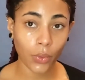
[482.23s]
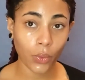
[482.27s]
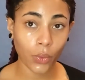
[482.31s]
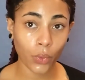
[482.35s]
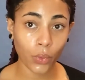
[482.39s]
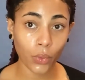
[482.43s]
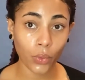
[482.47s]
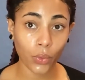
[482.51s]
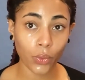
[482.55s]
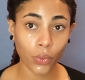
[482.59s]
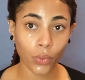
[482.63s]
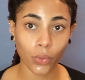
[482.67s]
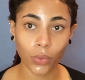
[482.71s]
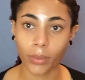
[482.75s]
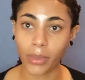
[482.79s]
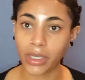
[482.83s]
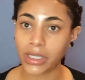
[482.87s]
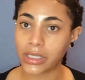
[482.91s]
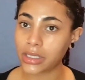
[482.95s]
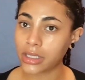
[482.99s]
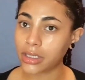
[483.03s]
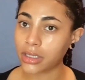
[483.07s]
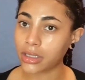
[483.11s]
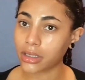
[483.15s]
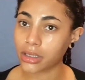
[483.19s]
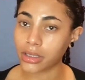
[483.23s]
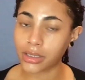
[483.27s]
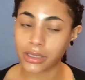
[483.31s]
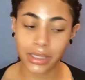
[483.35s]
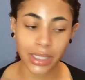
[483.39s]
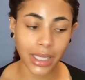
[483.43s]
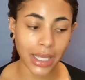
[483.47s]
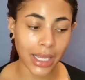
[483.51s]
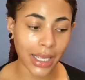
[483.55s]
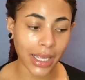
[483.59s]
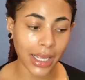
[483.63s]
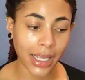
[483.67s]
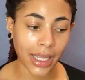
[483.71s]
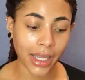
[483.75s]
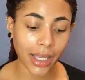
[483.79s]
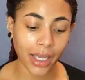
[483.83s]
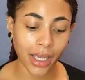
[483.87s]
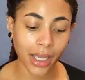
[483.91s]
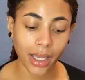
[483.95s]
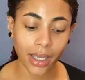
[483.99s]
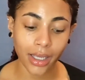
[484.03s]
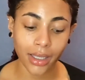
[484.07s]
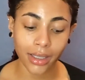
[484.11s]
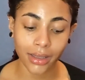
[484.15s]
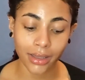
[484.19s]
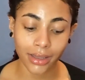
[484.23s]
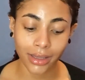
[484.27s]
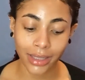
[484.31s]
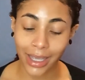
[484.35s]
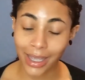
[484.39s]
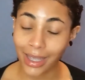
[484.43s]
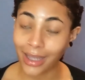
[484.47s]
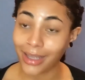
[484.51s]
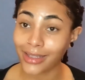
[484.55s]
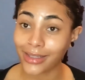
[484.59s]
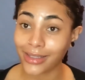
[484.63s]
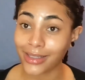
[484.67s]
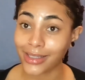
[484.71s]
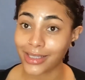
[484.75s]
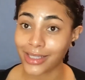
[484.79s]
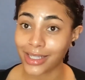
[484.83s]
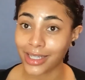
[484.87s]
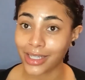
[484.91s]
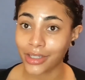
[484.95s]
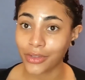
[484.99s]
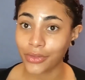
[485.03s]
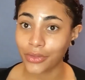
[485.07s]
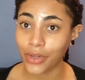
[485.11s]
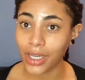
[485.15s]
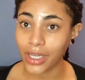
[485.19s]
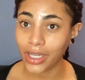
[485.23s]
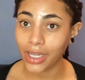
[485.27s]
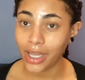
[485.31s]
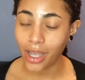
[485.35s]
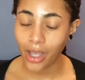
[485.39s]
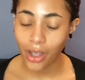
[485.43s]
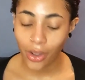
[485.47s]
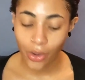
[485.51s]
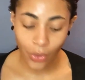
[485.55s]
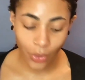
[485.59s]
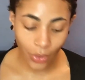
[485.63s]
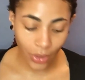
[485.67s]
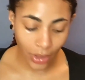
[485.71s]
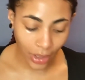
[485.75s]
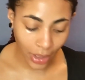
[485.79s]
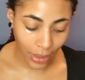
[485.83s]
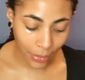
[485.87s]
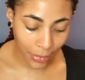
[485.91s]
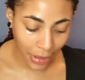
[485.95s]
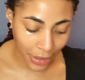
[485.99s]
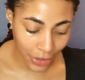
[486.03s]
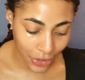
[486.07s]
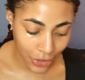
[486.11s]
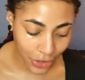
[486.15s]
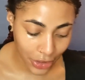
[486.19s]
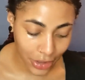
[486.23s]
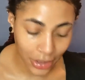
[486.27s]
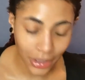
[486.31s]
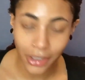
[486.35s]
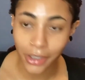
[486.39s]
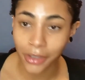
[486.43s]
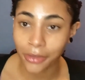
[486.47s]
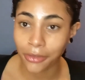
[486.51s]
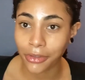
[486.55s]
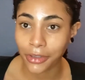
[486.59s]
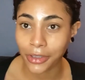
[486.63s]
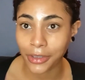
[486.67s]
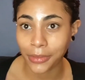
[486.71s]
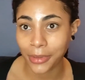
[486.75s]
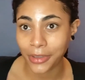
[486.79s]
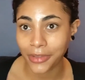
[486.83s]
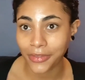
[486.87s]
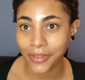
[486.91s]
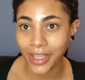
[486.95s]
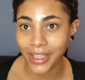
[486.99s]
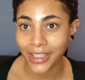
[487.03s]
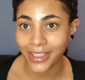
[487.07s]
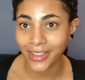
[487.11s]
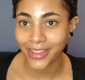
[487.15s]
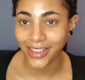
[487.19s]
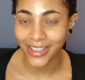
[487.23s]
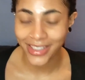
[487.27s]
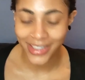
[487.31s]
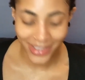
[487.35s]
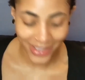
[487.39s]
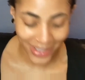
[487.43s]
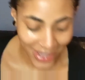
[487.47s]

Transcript: ooh, my skin looks like glass skin right now, and I'm actually like a really big fan of this.